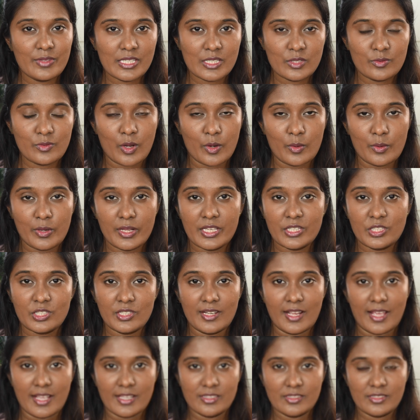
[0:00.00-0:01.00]
this
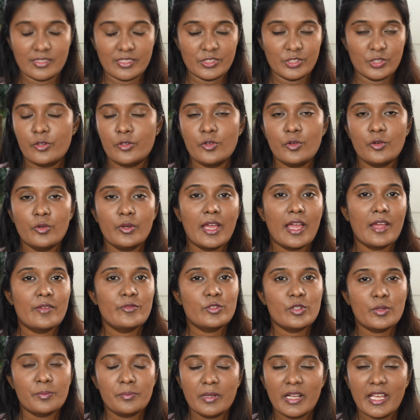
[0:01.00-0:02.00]
foundation as such you don't
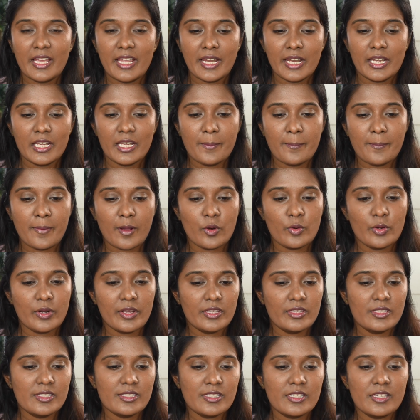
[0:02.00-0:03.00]
have to apply any
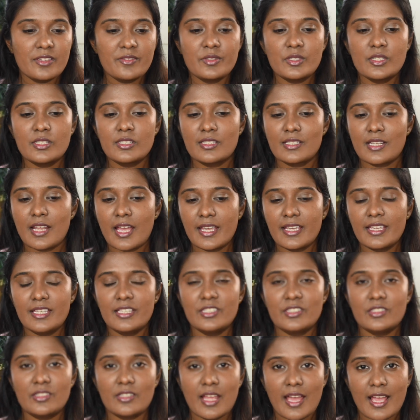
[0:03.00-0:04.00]
powder this gives this
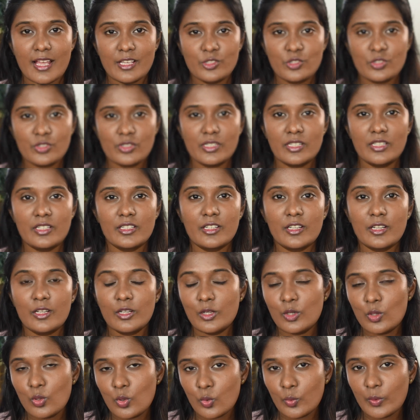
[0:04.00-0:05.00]
nice natural
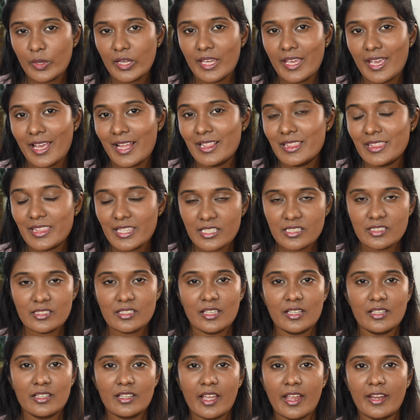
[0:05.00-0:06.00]
glowy healthy
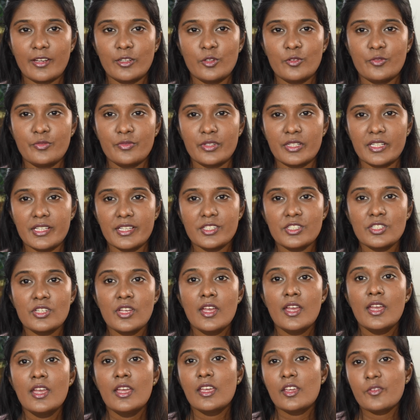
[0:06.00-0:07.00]
skin kind of finish
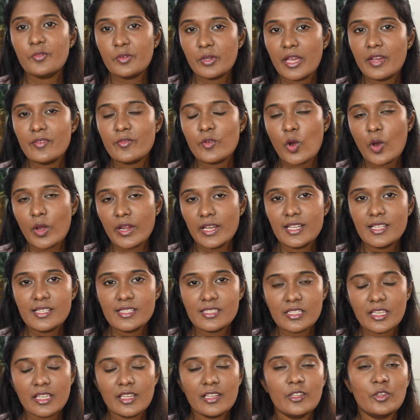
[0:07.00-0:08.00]
if you have oily
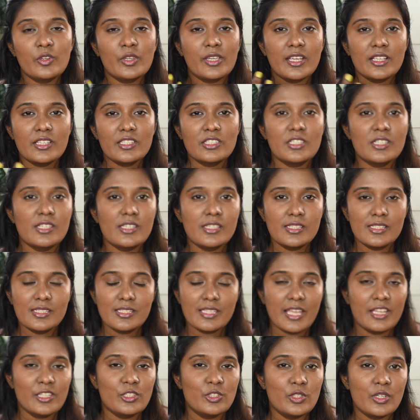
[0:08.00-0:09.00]
skin you can just
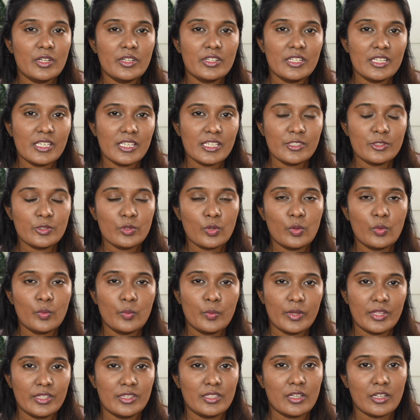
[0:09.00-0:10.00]
set your
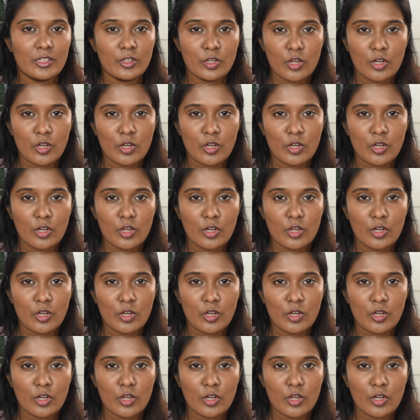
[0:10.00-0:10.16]
t-zone with a